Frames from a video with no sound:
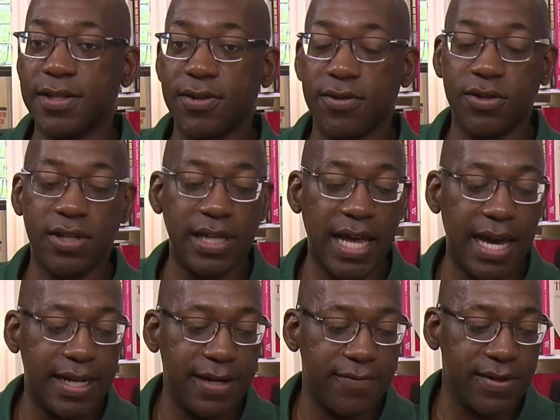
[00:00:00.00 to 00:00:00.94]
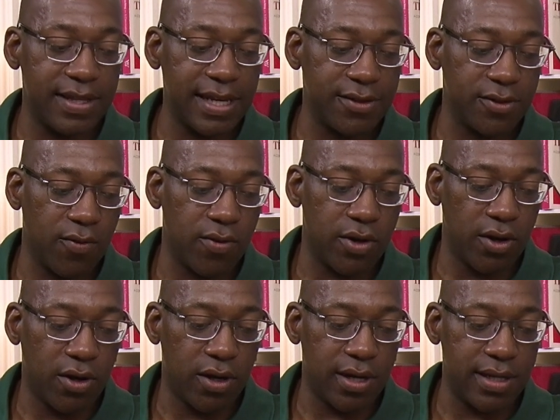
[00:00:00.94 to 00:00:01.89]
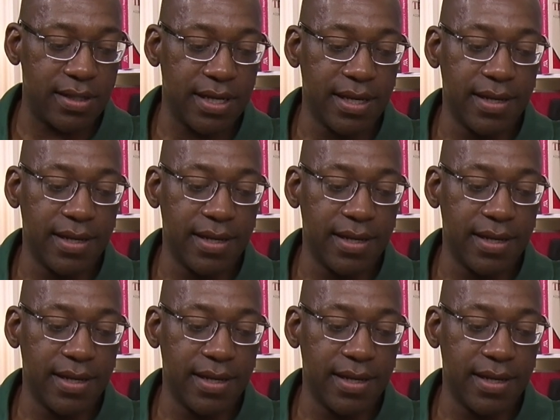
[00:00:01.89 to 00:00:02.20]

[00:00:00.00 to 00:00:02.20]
So there's a lot of different things going on